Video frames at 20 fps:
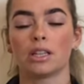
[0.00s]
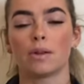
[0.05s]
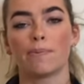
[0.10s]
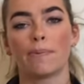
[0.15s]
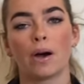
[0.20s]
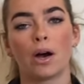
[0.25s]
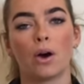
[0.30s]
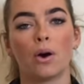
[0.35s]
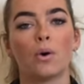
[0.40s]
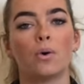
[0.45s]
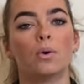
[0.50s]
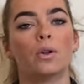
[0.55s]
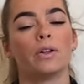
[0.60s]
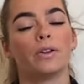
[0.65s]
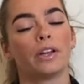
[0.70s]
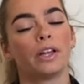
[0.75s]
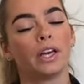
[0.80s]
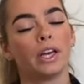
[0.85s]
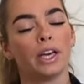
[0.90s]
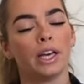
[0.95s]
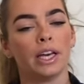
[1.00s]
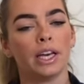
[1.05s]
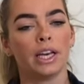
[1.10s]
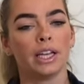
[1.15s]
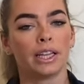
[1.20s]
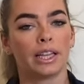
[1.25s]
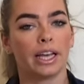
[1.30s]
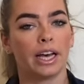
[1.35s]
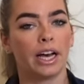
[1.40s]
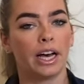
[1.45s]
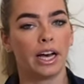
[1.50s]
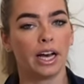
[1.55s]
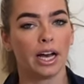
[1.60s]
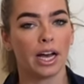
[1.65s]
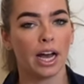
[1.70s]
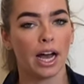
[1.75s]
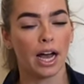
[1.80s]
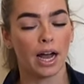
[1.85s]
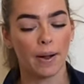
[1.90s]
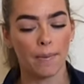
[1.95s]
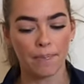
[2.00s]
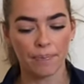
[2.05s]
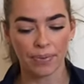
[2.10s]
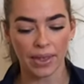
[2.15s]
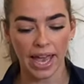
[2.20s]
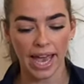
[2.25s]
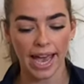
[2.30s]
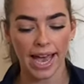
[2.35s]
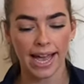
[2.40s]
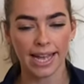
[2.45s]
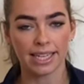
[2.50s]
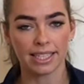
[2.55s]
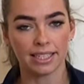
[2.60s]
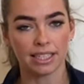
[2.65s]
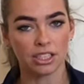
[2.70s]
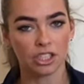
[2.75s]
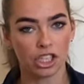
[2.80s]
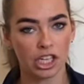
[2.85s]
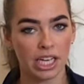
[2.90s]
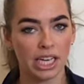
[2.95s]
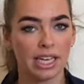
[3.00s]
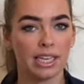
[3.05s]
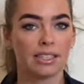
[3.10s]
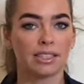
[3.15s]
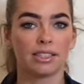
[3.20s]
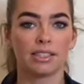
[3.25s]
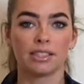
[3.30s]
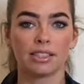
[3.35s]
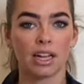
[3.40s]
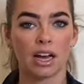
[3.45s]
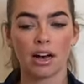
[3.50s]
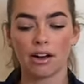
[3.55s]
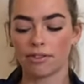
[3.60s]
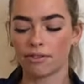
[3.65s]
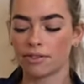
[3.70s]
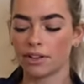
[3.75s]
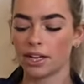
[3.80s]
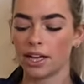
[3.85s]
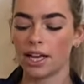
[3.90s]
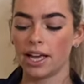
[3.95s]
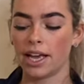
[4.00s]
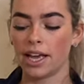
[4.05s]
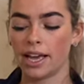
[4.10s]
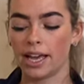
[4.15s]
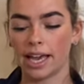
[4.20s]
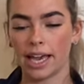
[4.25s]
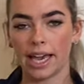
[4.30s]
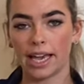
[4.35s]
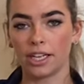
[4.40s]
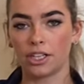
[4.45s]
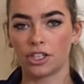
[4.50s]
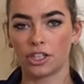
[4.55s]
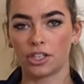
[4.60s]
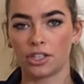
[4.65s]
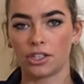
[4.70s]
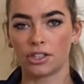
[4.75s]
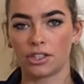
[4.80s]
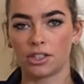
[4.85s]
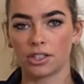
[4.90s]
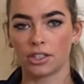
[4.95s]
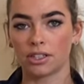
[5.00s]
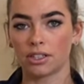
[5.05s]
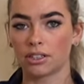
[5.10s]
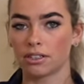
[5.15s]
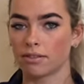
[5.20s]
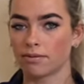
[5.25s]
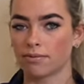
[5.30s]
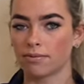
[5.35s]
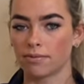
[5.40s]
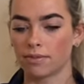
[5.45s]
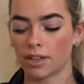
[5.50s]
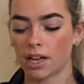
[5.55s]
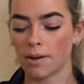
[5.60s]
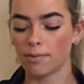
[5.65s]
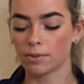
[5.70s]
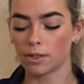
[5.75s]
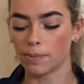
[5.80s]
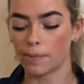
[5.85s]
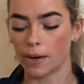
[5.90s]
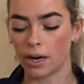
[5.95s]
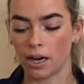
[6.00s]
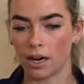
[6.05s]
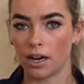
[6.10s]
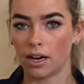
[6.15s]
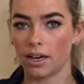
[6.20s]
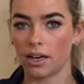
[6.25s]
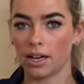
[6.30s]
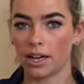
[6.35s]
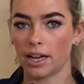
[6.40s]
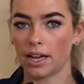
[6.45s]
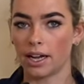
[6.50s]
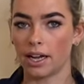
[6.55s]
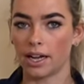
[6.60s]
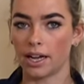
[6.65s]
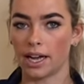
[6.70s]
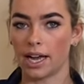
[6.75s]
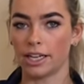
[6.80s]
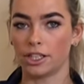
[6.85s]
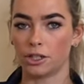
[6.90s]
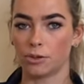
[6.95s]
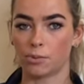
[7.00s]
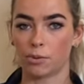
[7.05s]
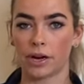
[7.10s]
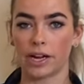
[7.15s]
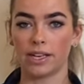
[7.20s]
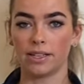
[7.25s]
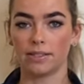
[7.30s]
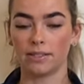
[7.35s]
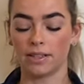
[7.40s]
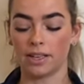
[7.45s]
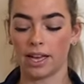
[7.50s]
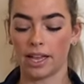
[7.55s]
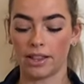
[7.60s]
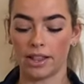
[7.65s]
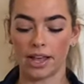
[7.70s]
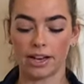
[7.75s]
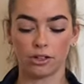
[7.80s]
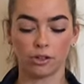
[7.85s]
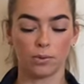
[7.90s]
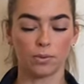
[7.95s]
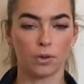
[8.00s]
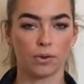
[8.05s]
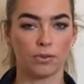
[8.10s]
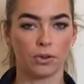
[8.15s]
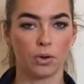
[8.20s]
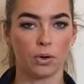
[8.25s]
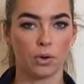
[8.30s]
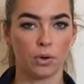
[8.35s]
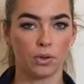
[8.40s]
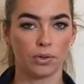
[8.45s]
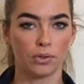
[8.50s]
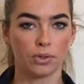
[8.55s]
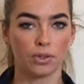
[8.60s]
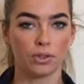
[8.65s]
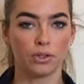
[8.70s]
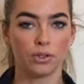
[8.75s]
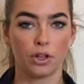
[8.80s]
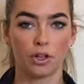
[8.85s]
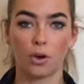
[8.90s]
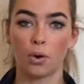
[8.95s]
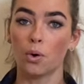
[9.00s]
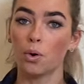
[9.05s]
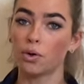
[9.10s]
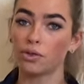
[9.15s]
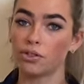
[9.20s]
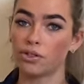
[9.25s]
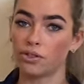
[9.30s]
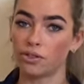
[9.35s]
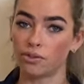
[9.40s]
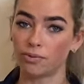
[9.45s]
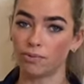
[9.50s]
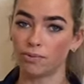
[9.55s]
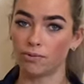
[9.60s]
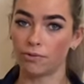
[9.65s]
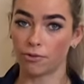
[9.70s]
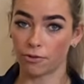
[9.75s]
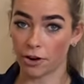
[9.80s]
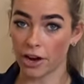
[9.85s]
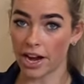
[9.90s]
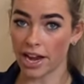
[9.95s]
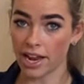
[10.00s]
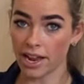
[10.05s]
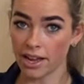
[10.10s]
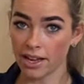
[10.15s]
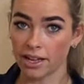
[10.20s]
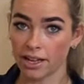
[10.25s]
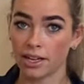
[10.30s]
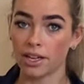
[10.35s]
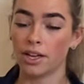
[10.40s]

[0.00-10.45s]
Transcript: the poll and the head and the cheeks and stuff, it just comes apart and just breaks and then drops off your horse. So your horse is free